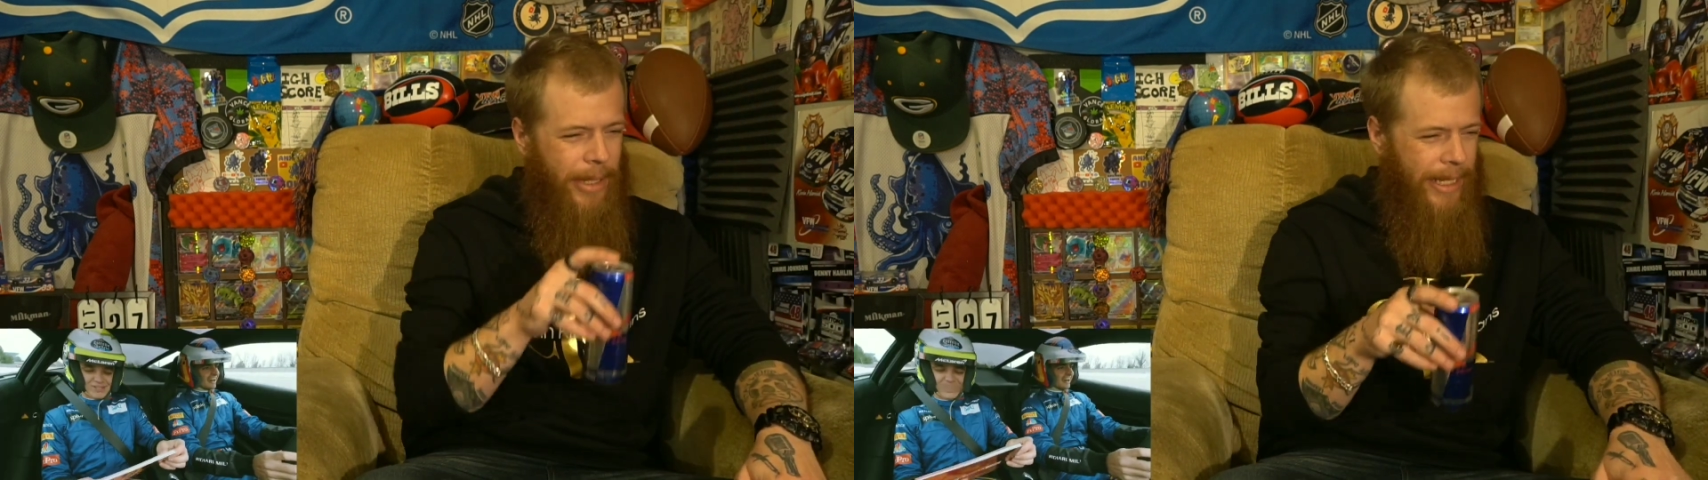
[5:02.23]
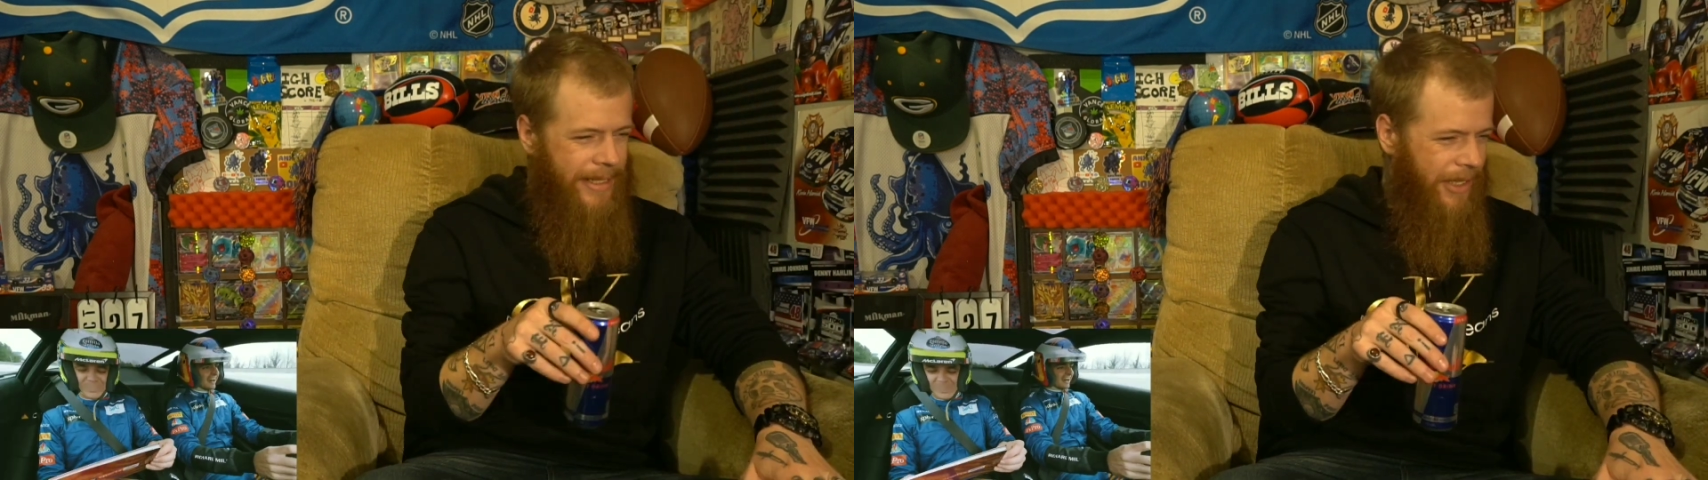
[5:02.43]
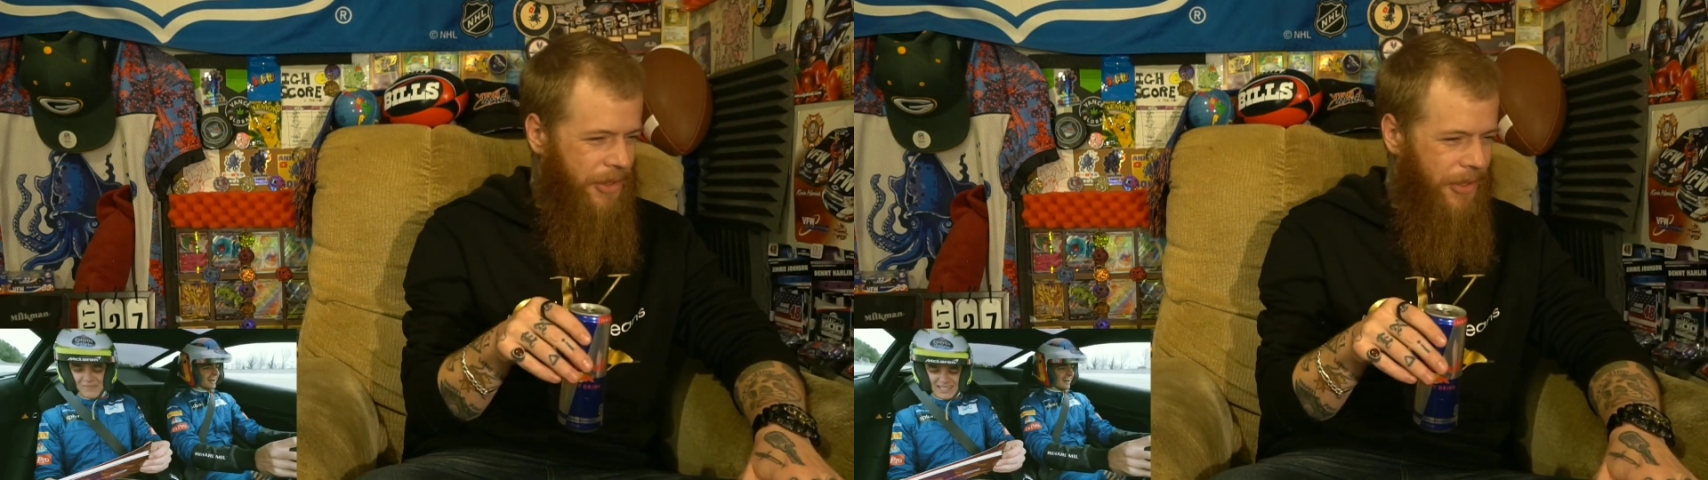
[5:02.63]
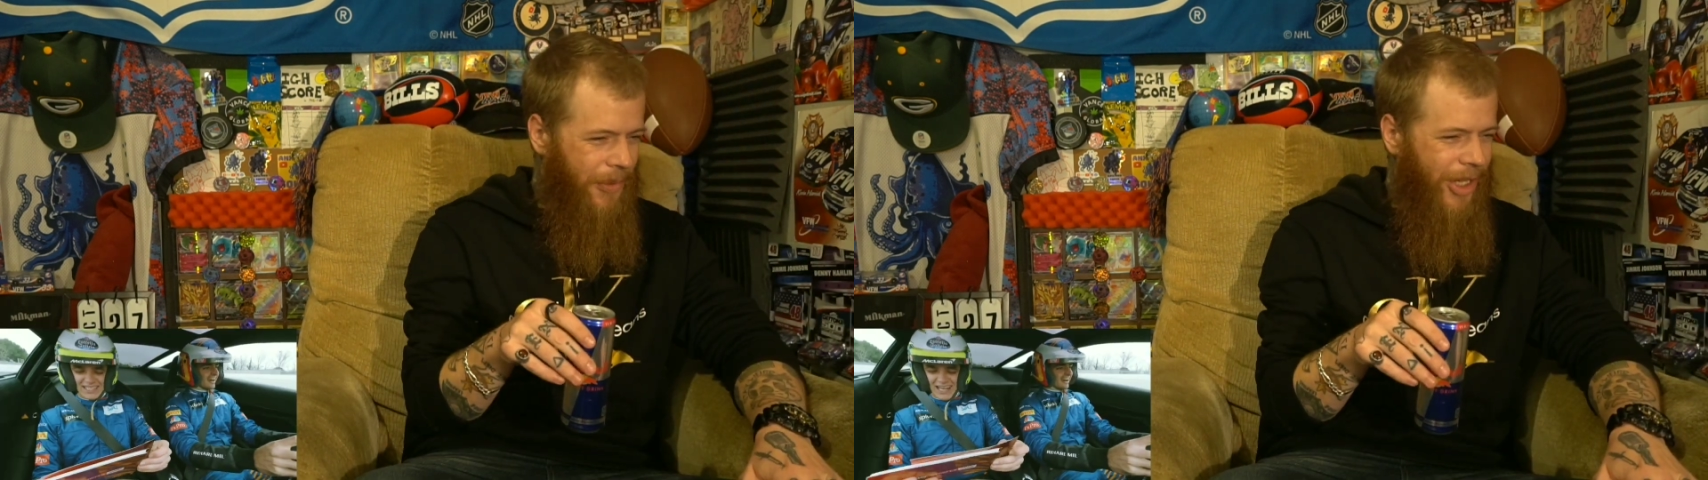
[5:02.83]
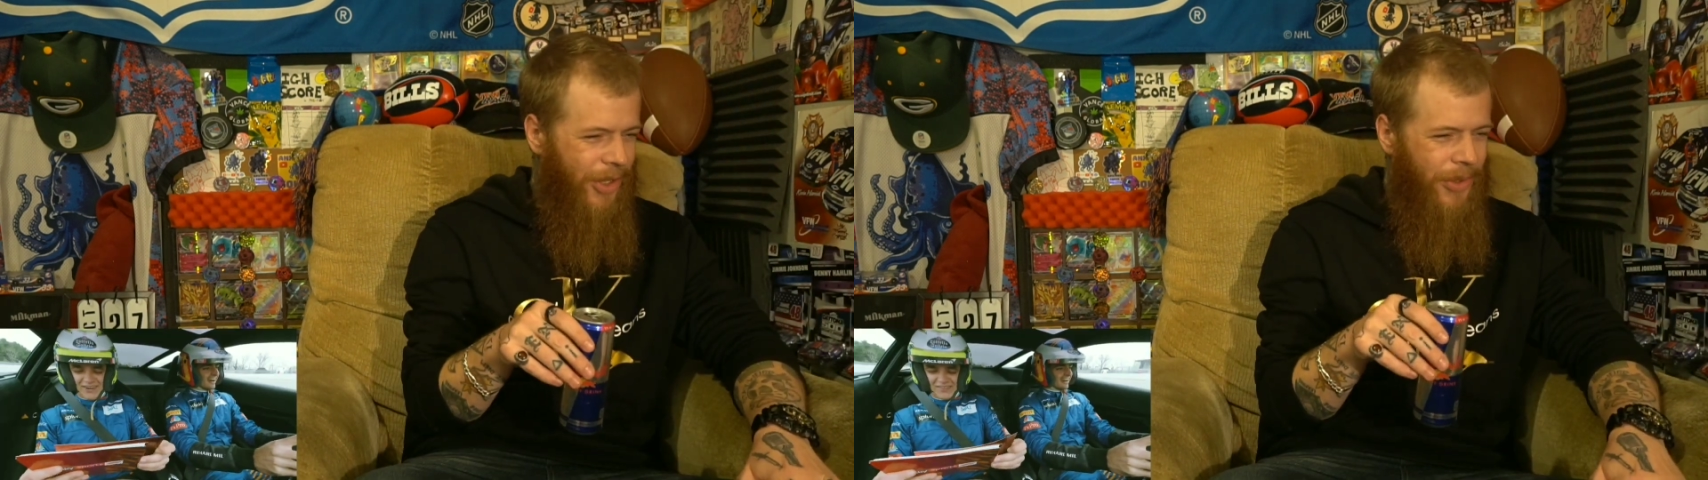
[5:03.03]
Pay attention to
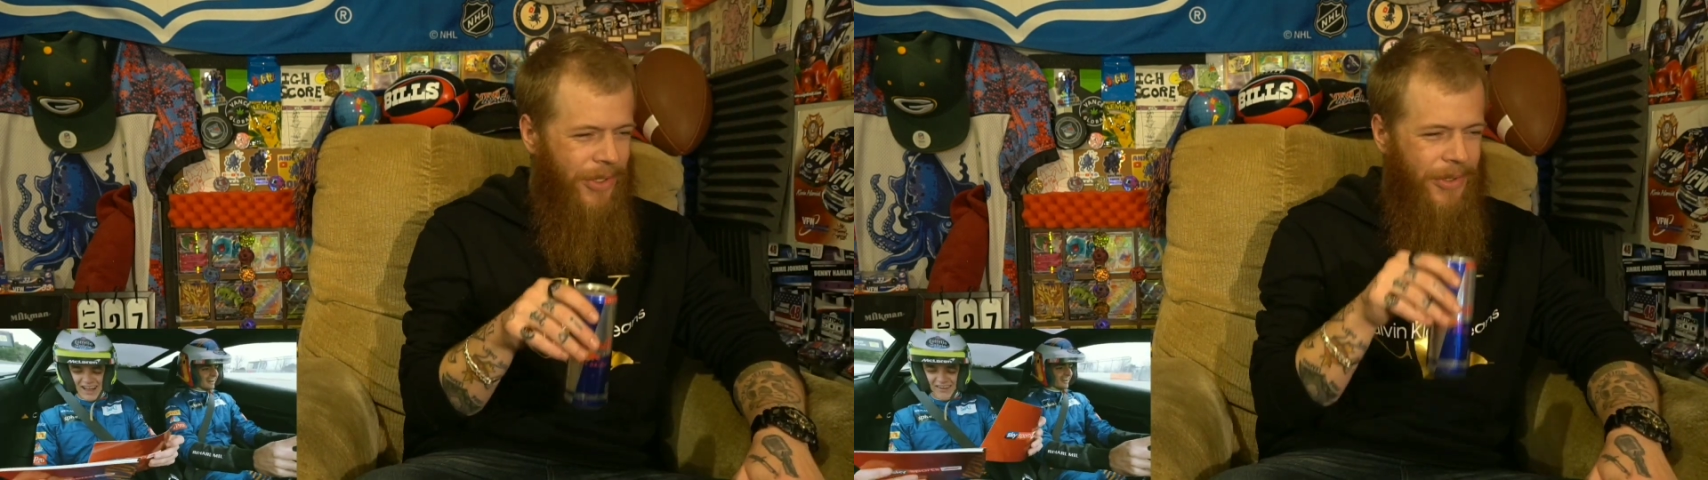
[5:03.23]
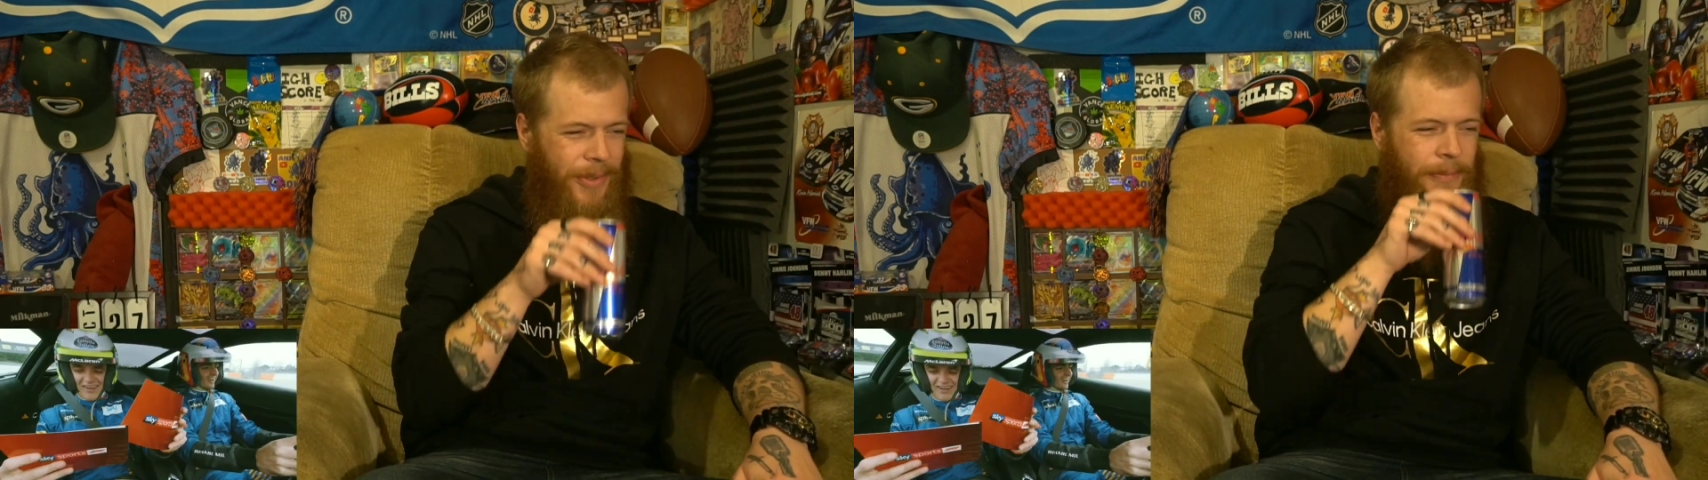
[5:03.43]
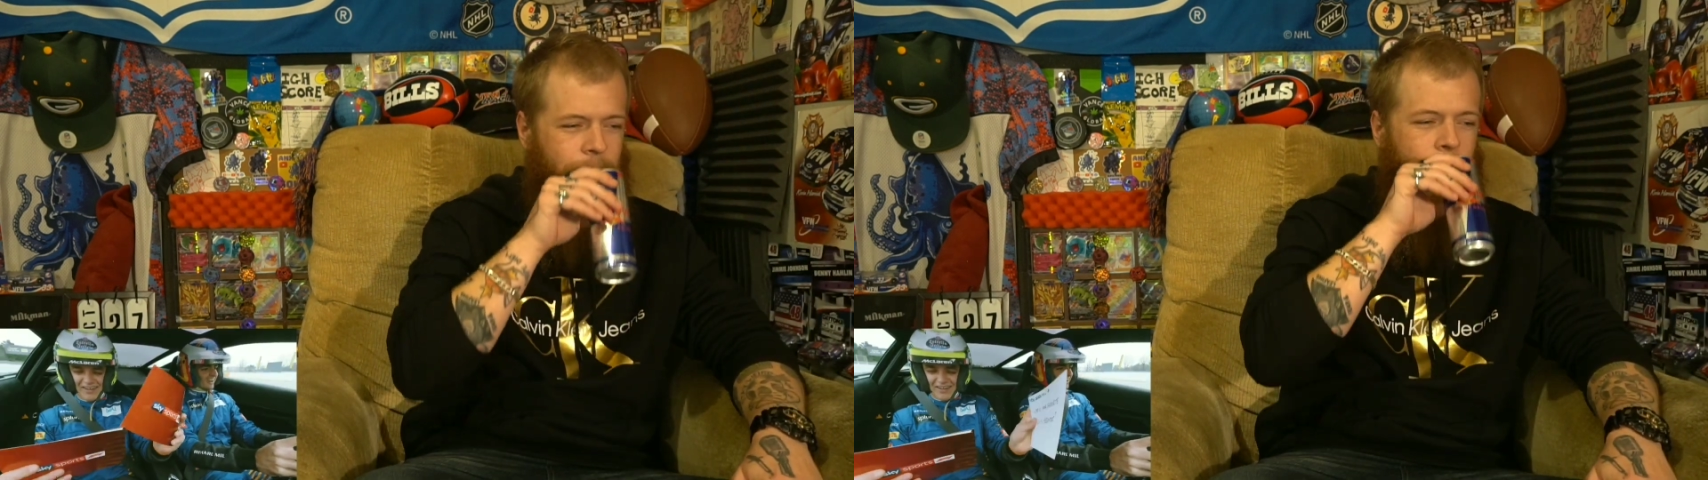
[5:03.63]
what you're doing.